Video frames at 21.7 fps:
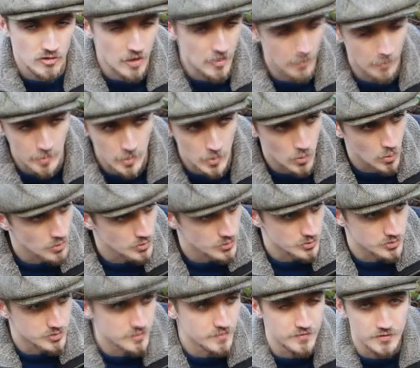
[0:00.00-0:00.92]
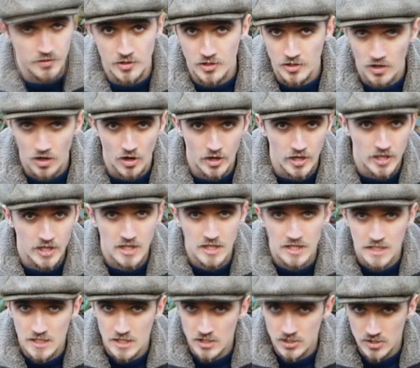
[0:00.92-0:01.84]
cramp balls or some fungi,
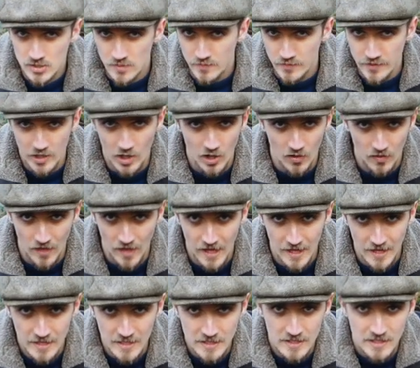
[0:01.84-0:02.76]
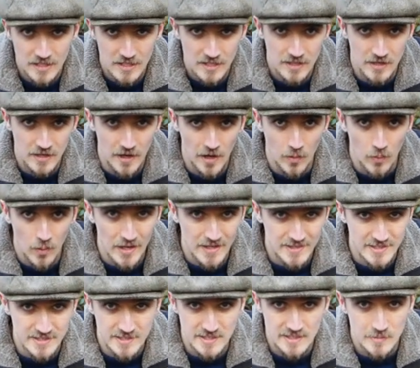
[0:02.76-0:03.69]
something like that. I
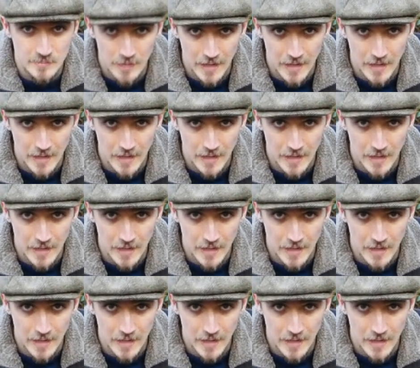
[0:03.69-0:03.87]
whack this in the